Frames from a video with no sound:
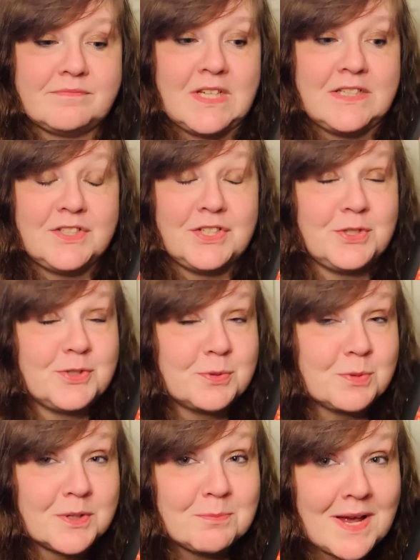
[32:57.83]
to use the
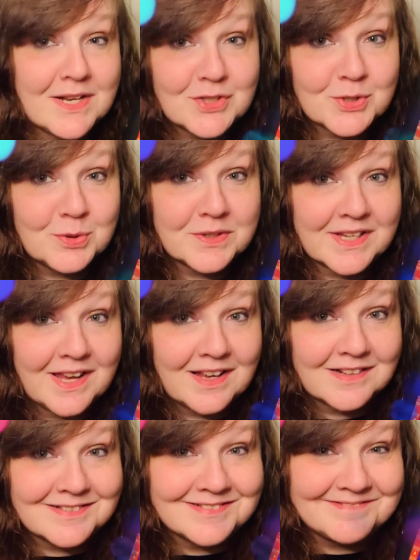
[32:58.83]
word magical
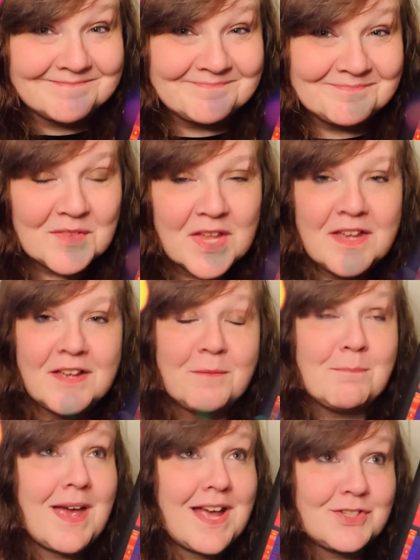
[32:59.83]
again,
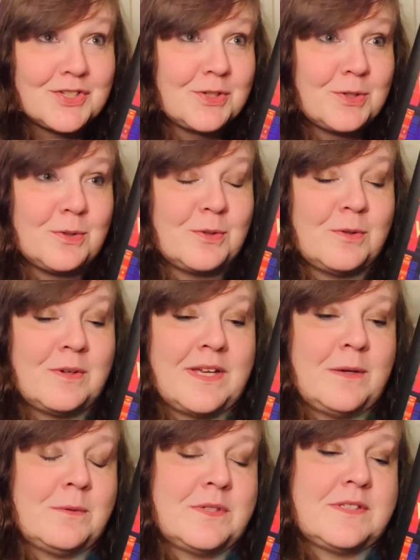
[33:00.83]
magical.
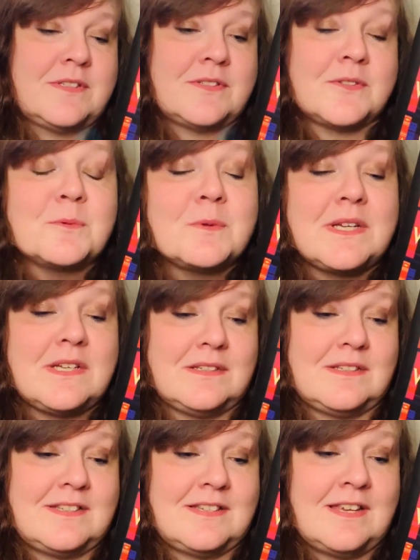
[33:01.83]
It was
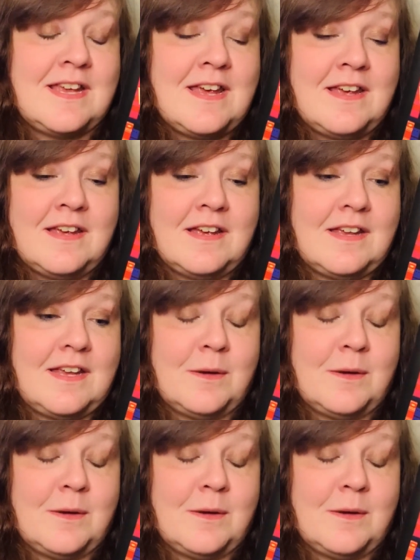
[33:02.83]
sweet. It